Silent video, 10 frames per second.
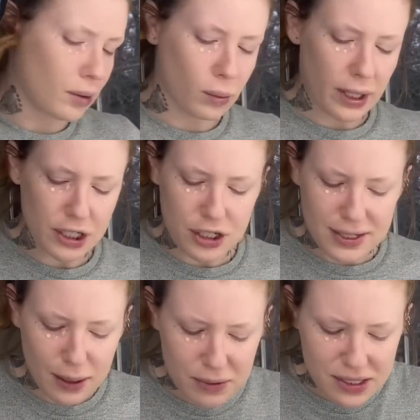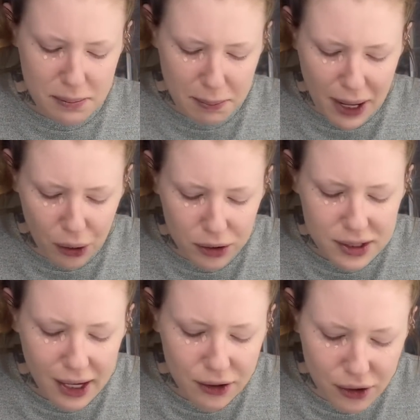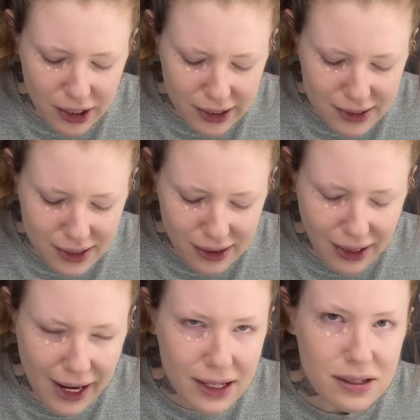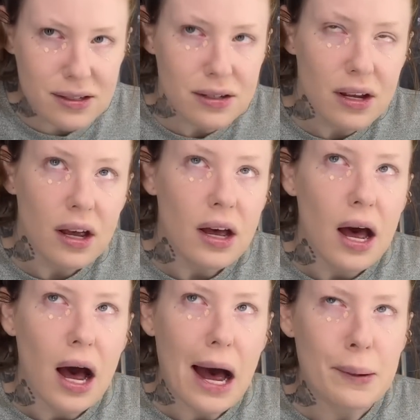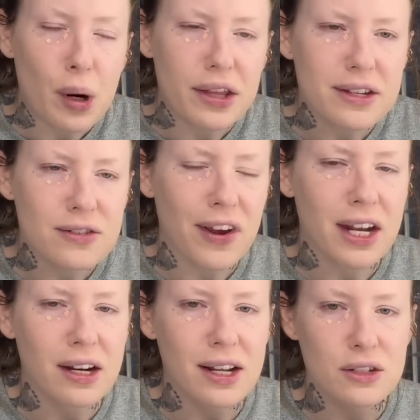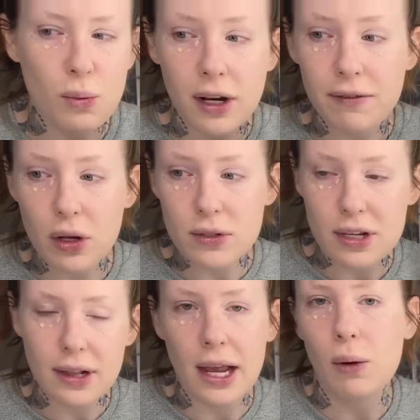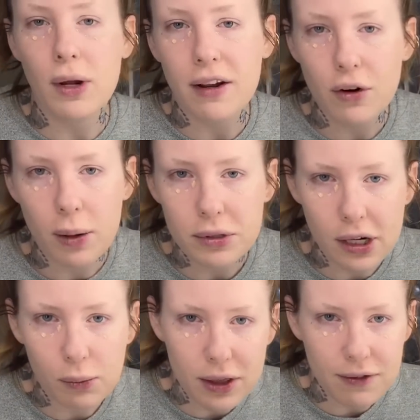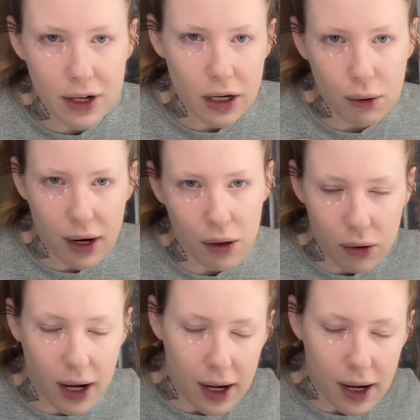which seems to melt under these lights. I bought this vanity. It's one of those, like, whenever I'm done with the video, I'll